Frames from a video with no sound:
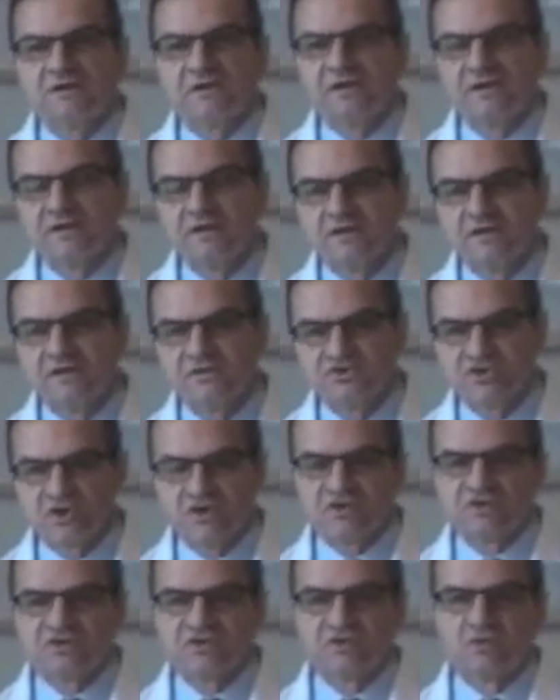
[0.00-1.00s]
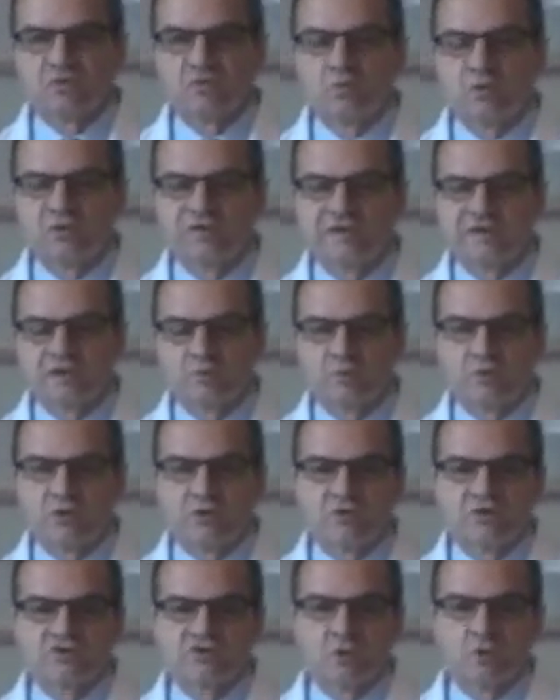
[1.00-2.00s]
in conjunction with that
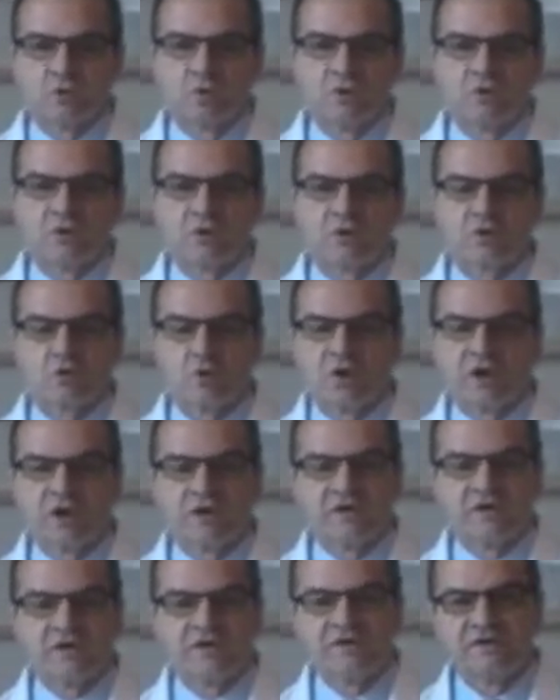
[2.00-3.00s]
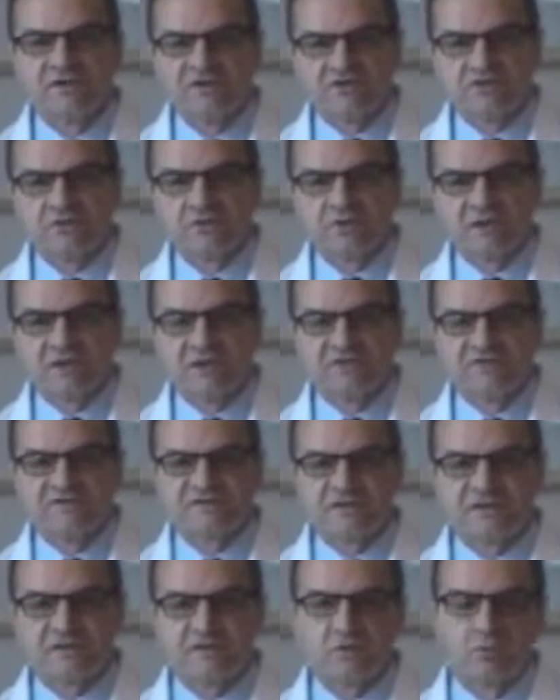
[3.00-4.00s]
approach, will require additional
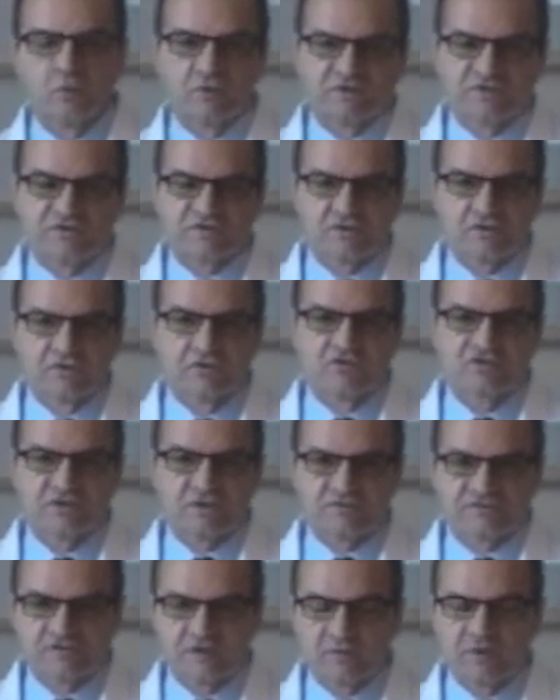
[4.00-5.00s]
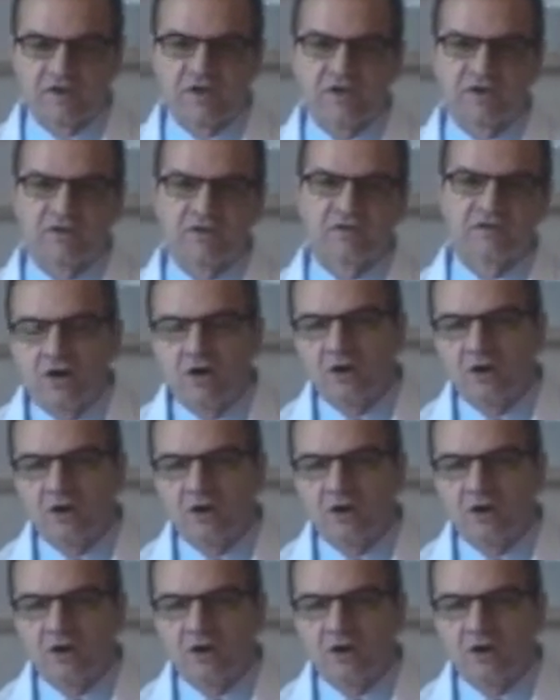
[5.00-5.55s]
cleansing with a solution of some kind.